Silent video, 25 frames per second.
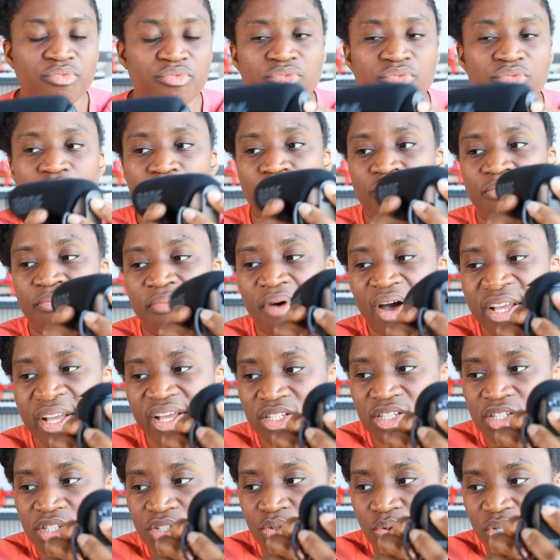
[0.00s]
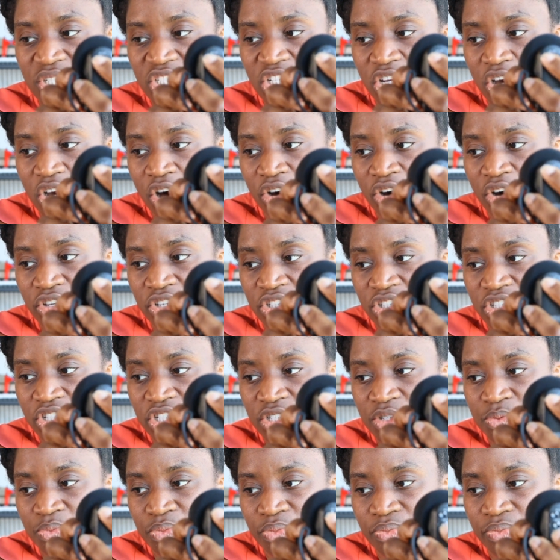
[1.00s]
Rode mic. To switch it on, you
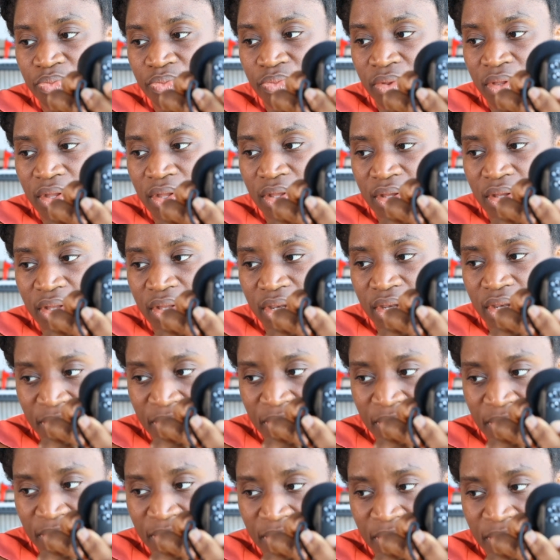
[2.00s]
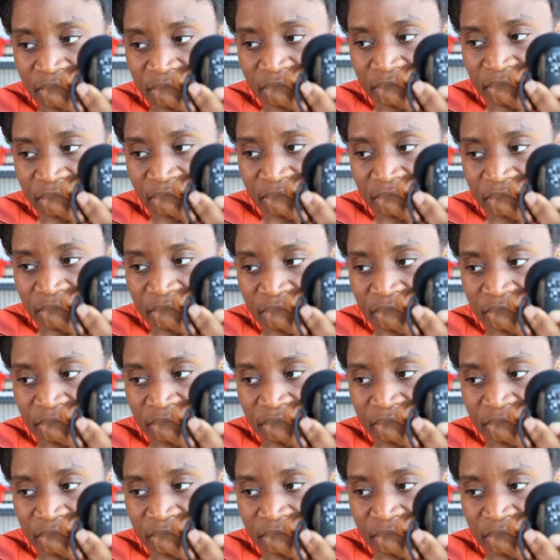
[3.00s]
just, let me just show you, hold on.